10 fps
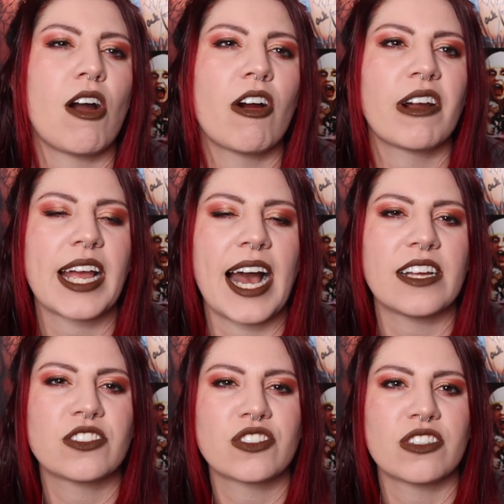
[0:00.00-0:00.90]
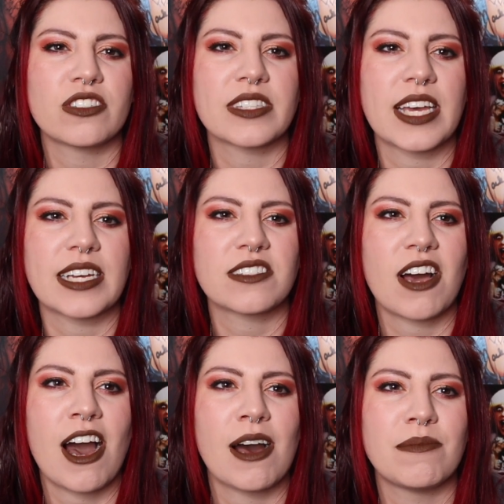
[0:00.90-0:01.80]
Ari Aster's like
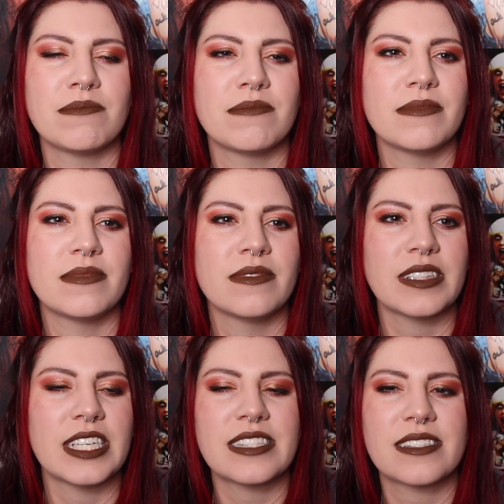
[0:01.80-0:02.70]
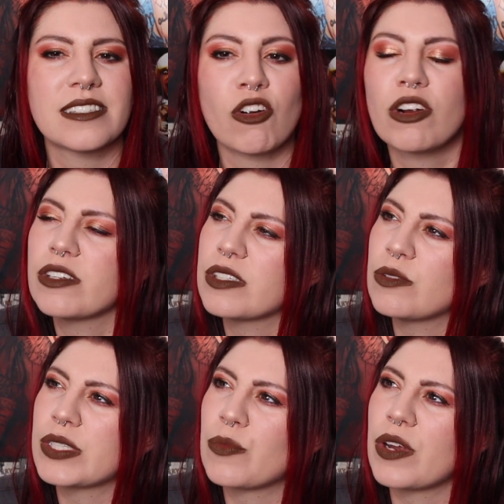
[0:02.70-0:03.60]
top lists, or it
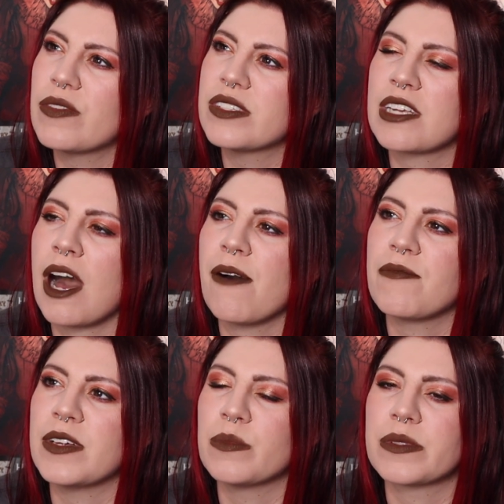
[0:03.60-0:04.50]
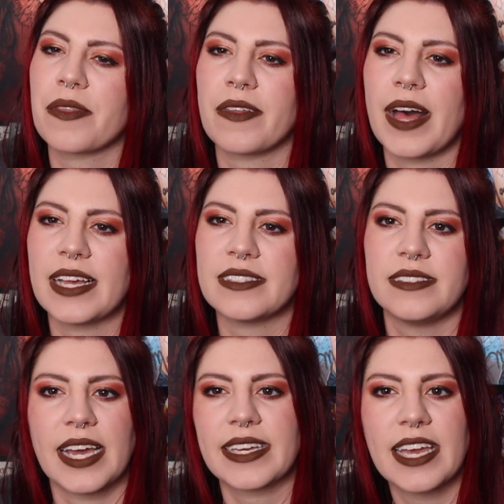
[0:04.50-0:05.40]
was like one of his top films of the last
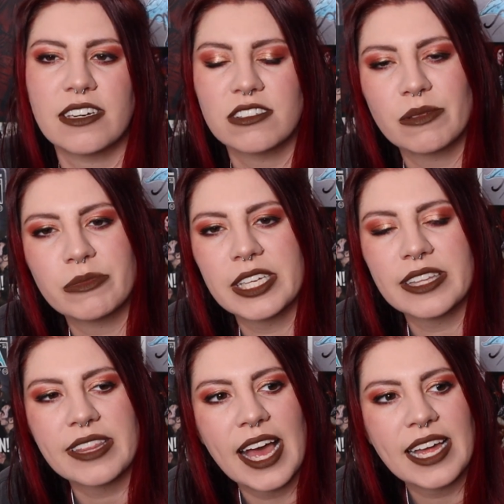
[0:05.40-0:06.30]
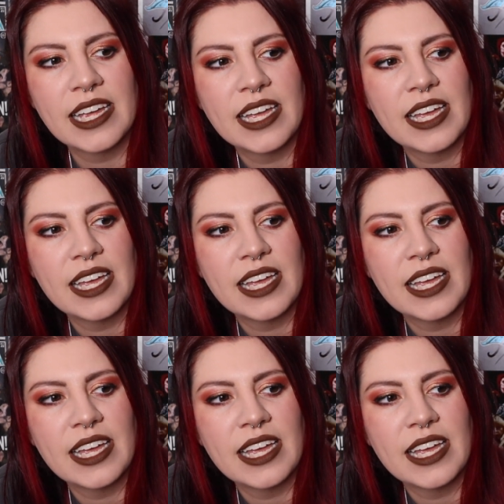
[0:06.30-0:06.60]
decade or something like that.